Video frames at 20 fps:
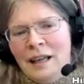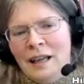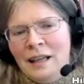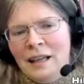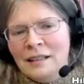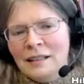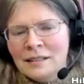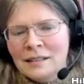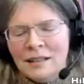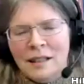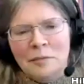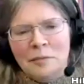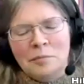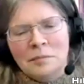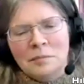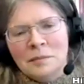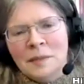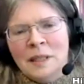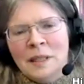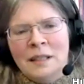It
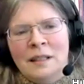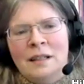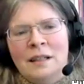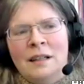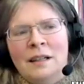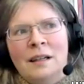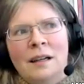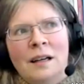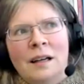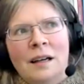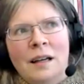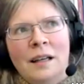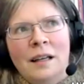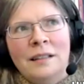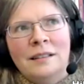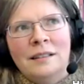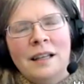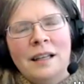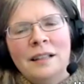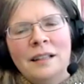um
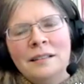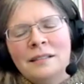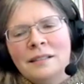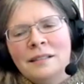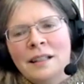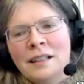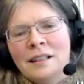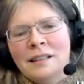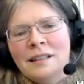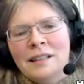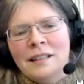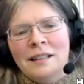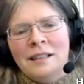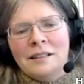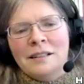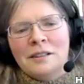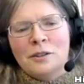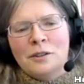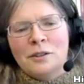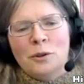it tells it can tell a
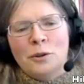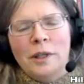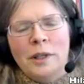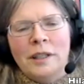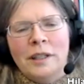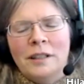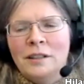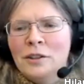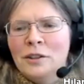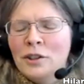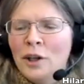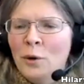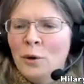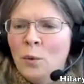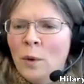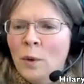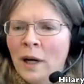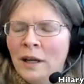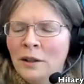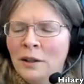story, it can show
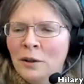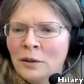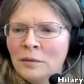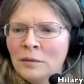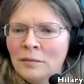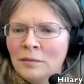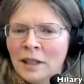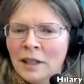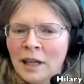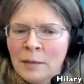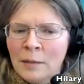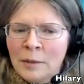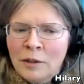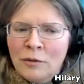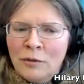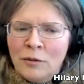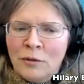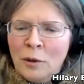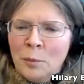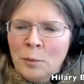where you're coming
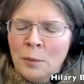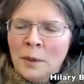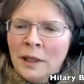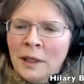from.